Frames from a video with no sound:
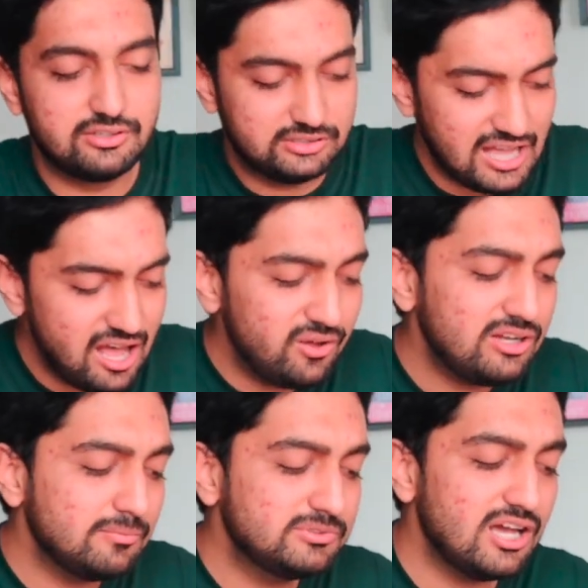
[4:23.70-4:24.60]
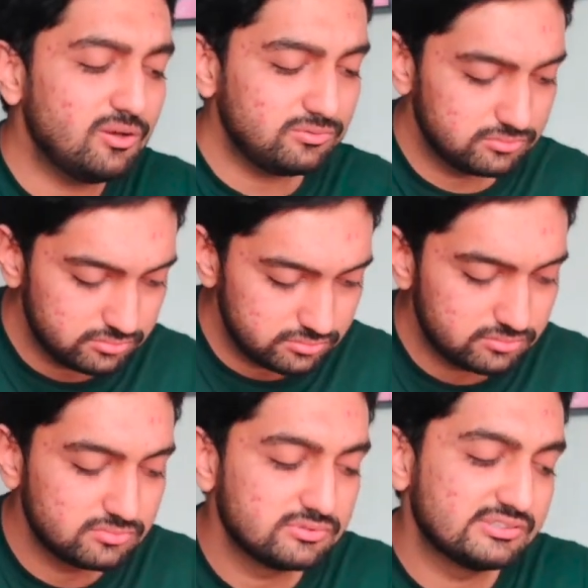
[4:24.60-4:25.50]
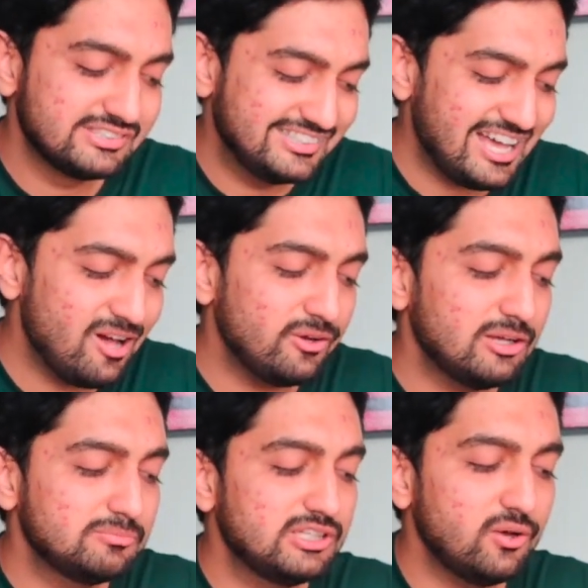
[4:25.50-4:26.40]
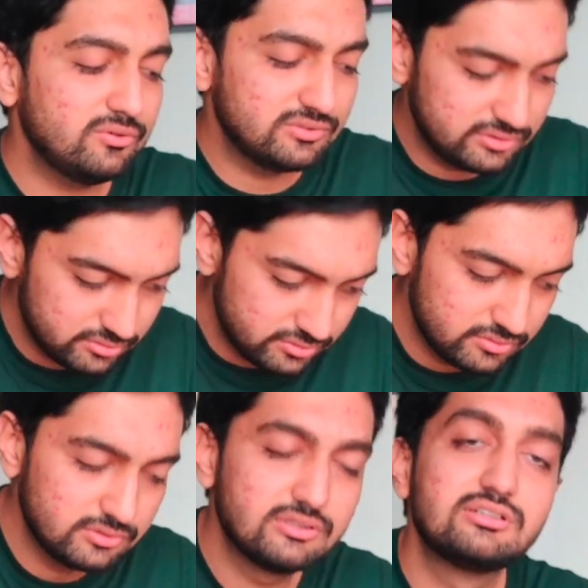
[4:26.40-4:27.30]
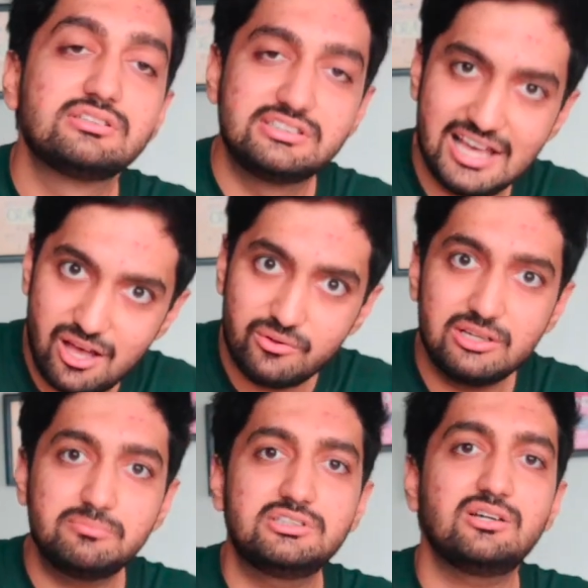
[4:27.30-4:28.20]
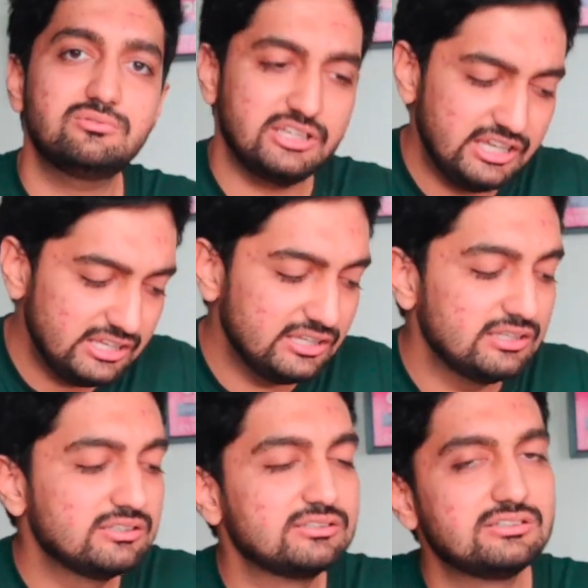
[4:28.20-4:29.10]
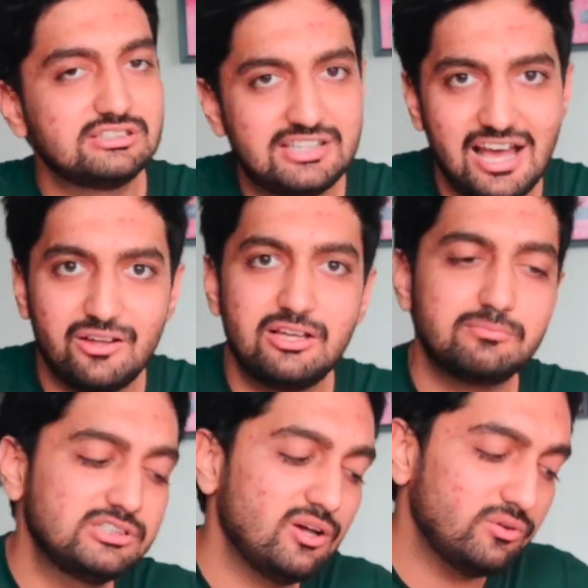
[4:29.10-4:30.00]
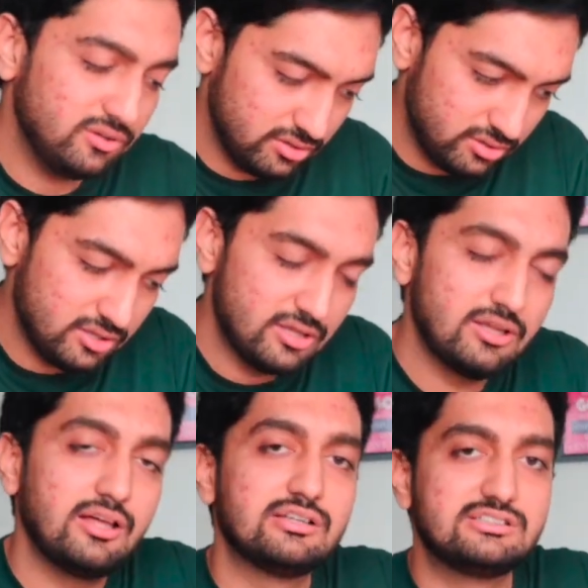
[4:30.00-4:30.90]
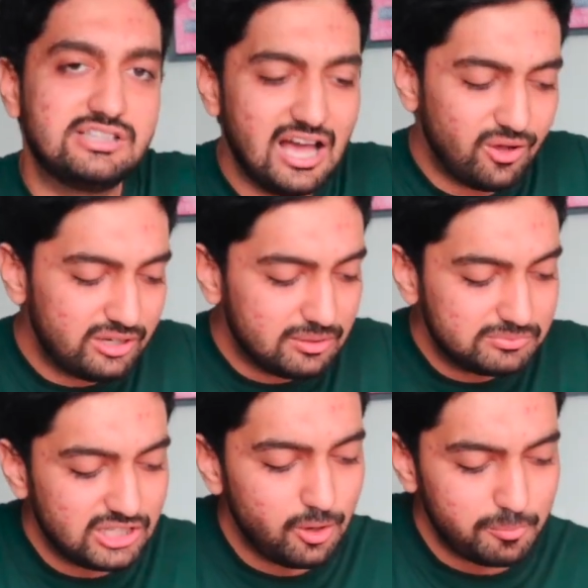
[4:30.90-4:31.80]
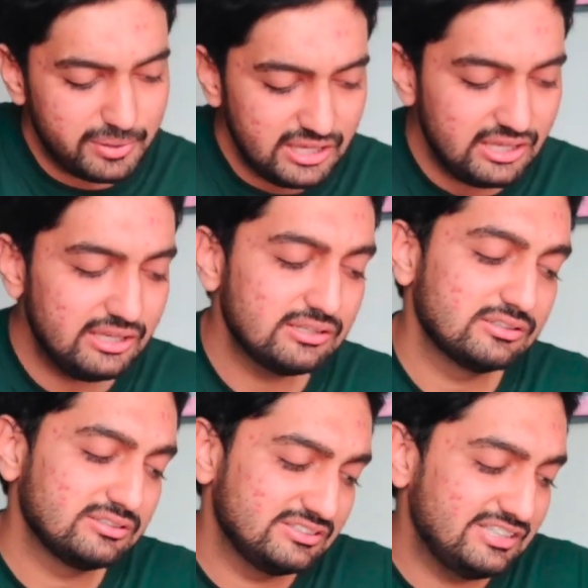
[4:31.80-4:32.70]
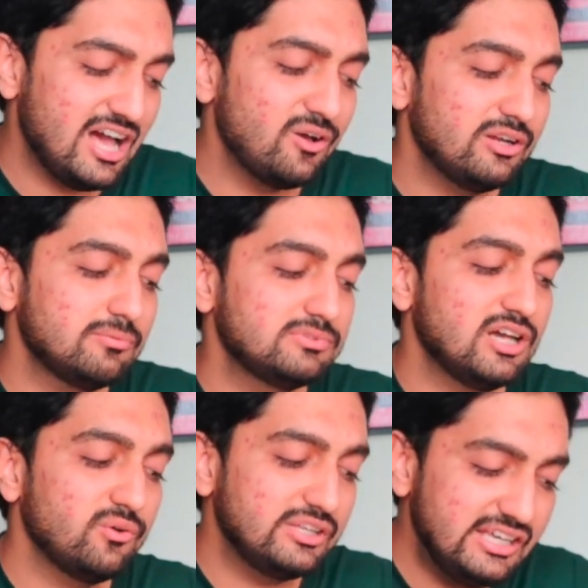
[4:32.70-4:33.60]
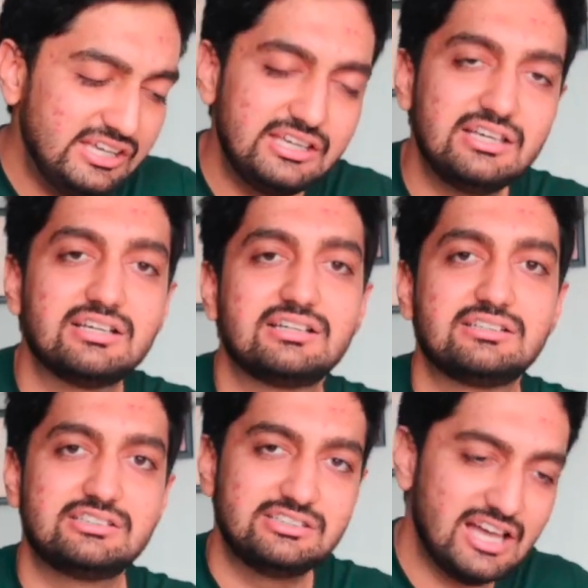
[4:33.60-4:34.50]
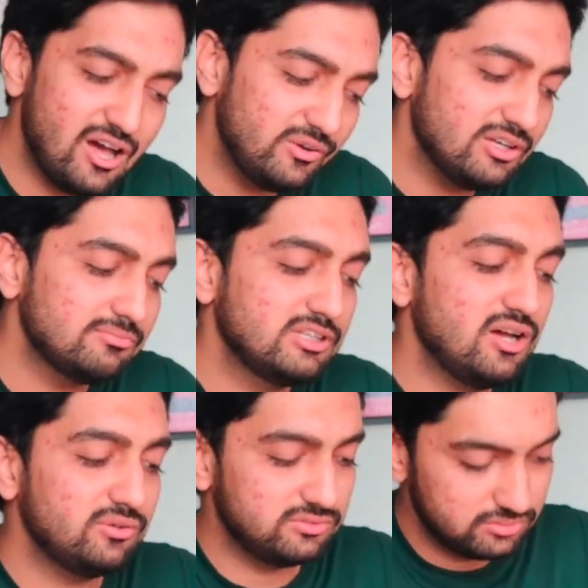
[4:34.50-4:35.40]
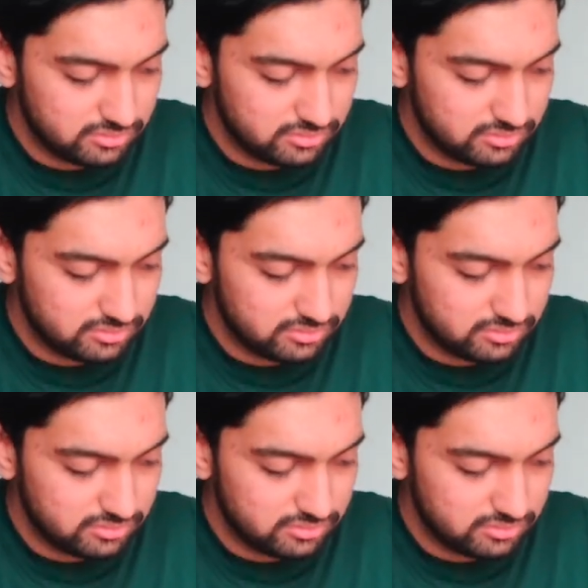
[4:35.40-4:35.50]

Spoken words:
Down, up, down, down, up, down, down, up, down, E, down, up, down, down, up, down, B, down, up, down, E, down, up, down,